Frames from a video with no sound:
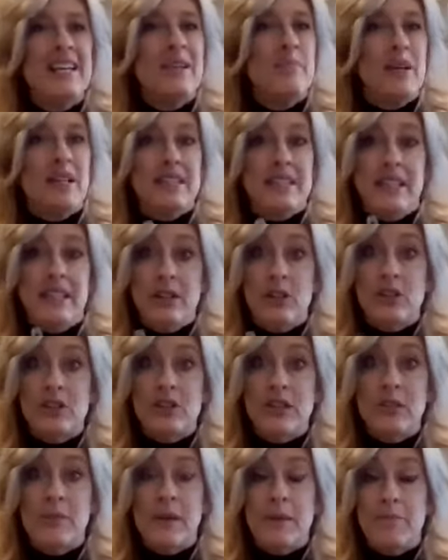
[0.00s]
You might see it looks
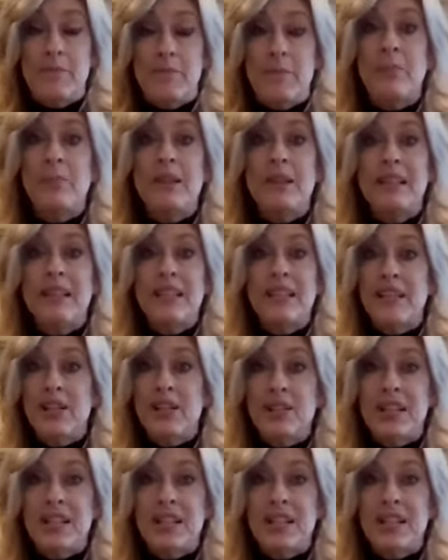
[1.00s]
a little bit bubbly in here,